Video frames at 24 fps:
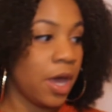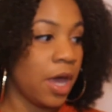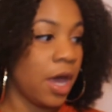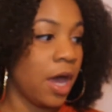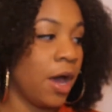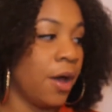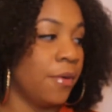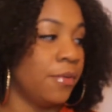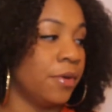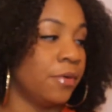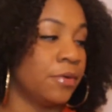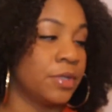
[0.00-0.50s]

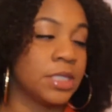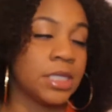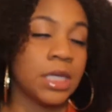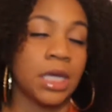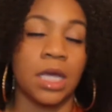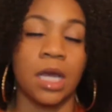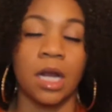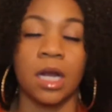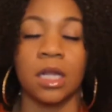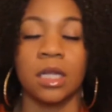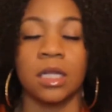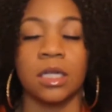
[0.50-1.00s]
It was
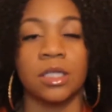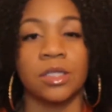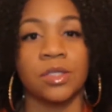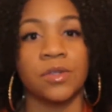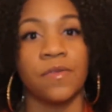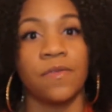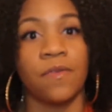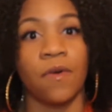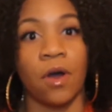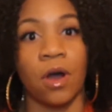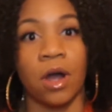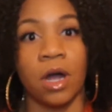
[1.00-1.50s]
sticking out a little
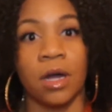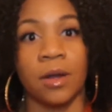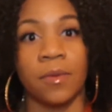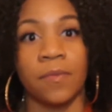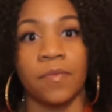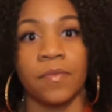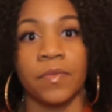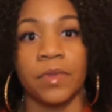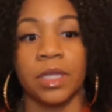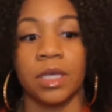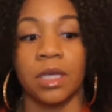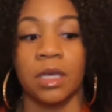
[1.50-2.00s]
too far.
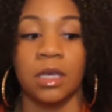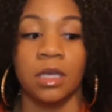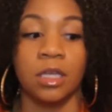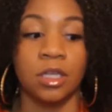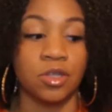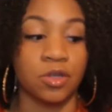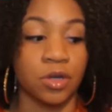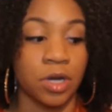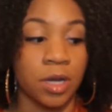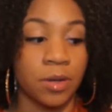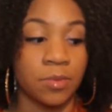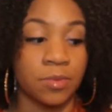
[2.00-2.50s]
He
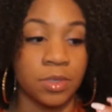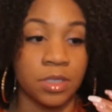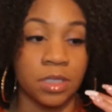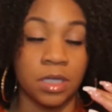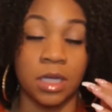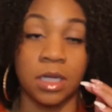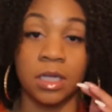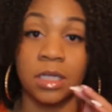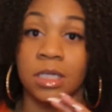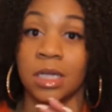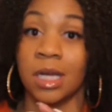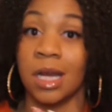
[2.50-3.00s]
tripped,
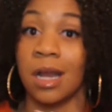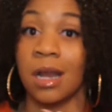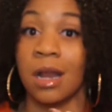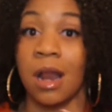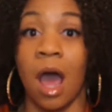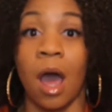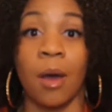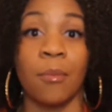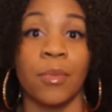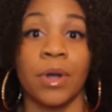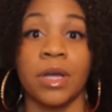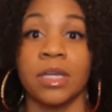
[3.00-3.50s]
did
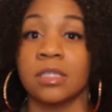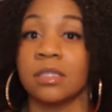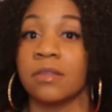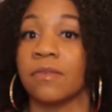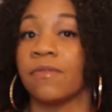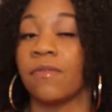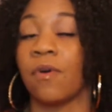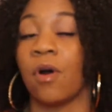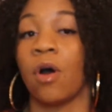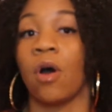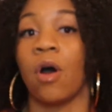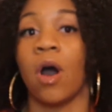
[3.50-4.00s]
not brace the
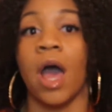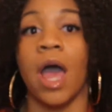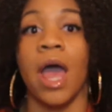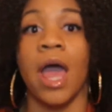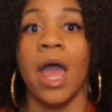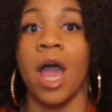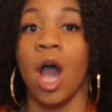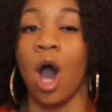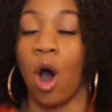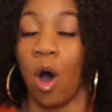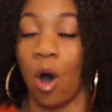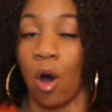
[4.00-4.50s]
fall
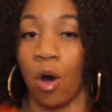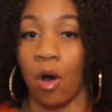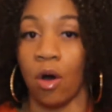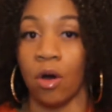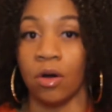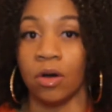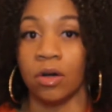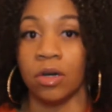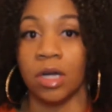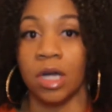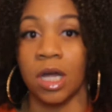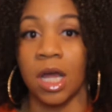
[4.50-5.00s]
at all,